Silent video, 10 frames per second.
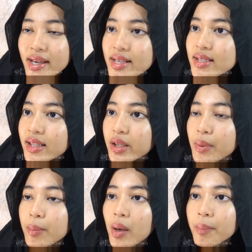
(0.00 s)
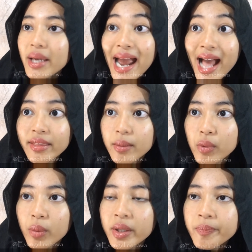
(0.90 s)
is a little bit bumpy at the
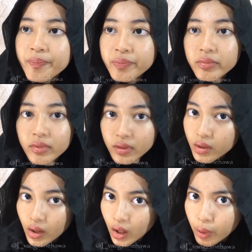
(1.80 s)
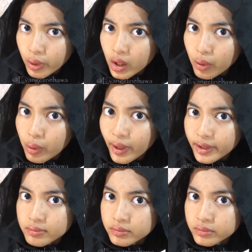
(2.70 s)
moment. It will go
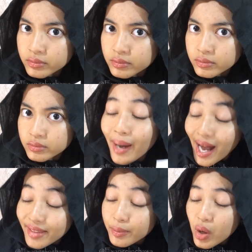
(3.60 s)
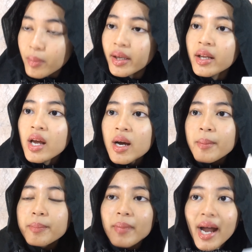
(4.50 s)
away. But at the moment,
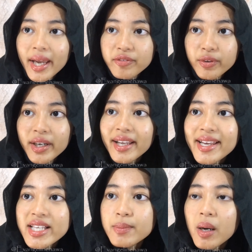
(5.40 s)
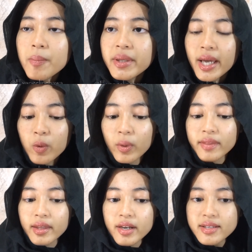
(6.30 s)
my forehead is bumpy, and
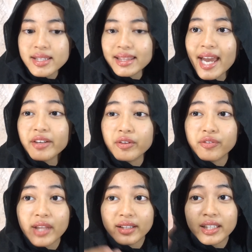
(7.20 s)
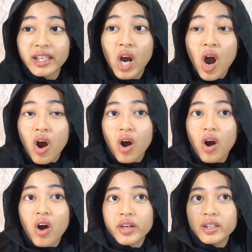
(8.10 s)
when there's light reflecting
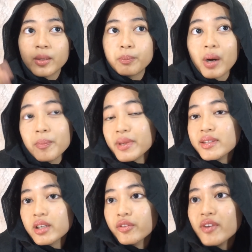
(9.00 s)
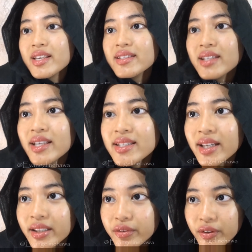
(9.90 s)
on a bumpy surface, it's
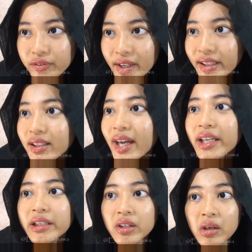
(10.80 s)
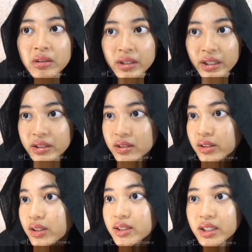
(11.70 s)
gonna reflect light and all, like,
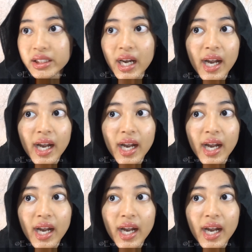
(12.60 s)
it's gonna